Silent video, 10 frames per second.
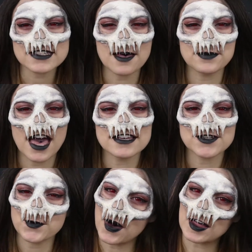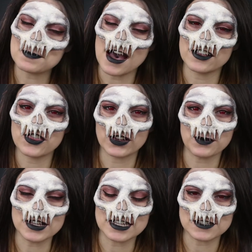is up, guys? Welcome back to
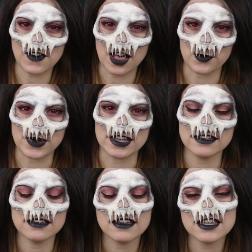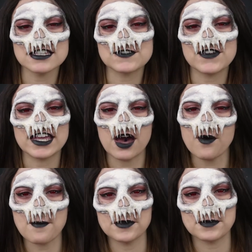31 Days of Halloween. In this
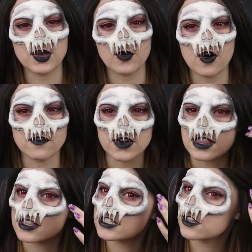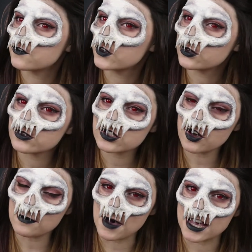video, I'm going to be going over this Voodoo
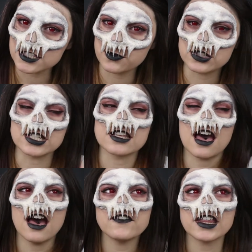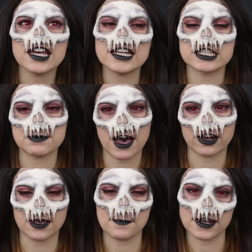skull mask, which is heavily
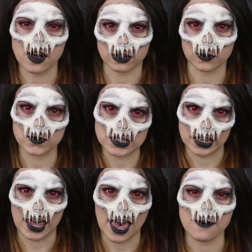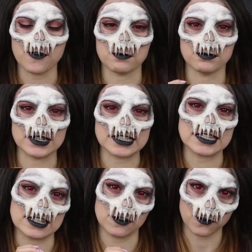inspired by Dr. Facilier from
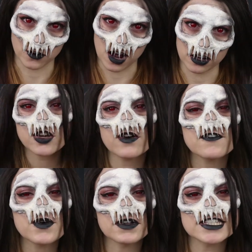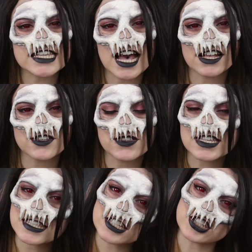Princess and the Frog. So if you want to see how to do
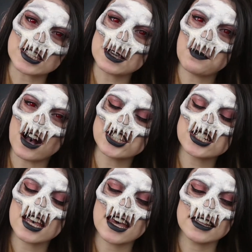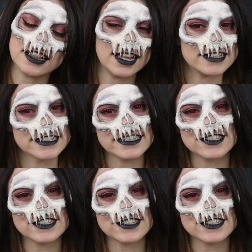this, then just keep watching and let's get